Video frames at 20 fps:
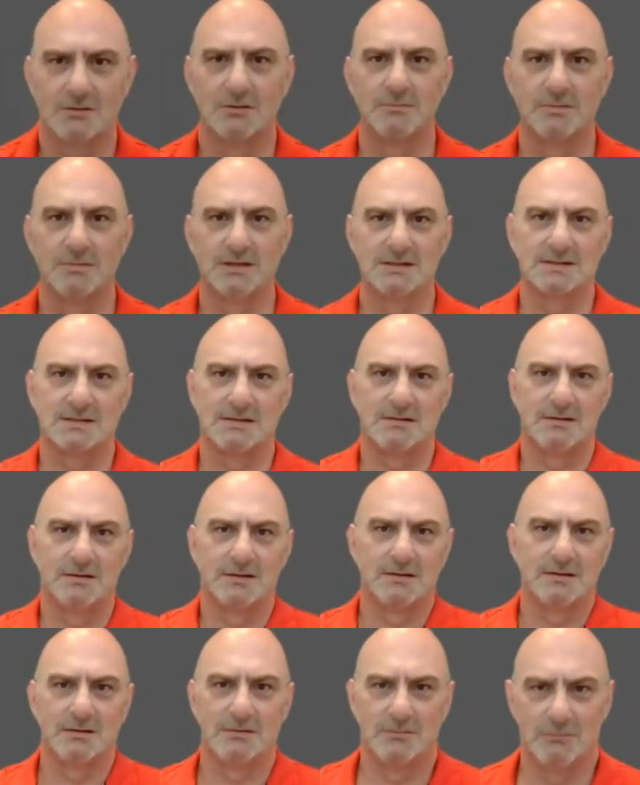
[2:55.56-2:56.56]
group
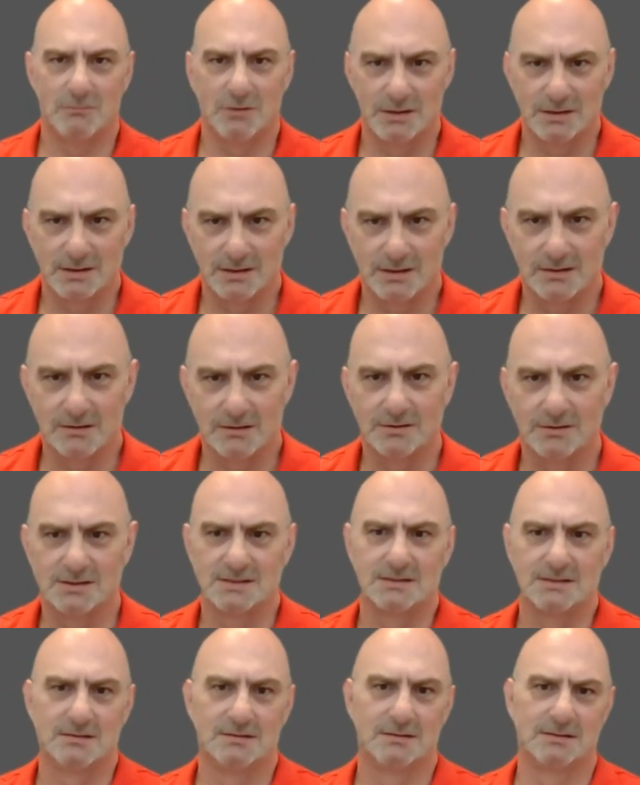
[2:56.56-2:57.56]
inside one
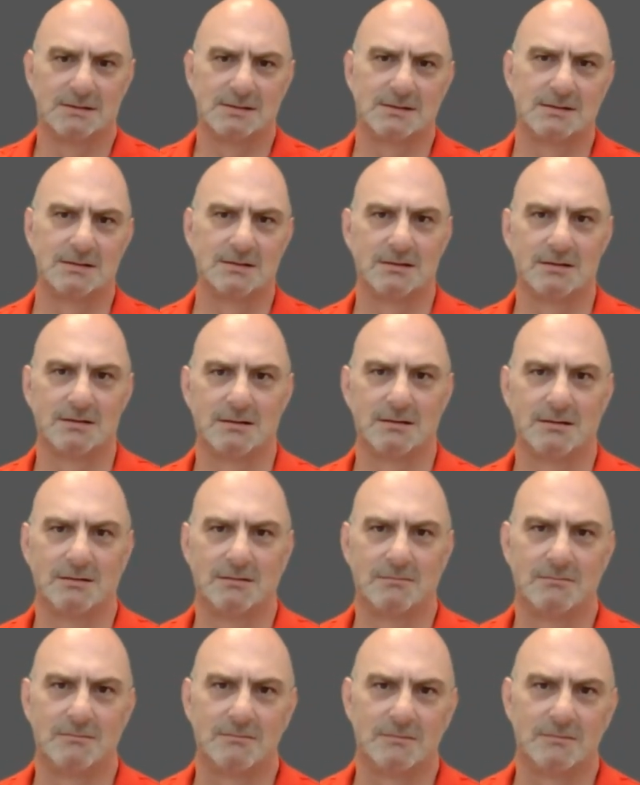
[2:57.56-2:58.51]
reconnaissance uh,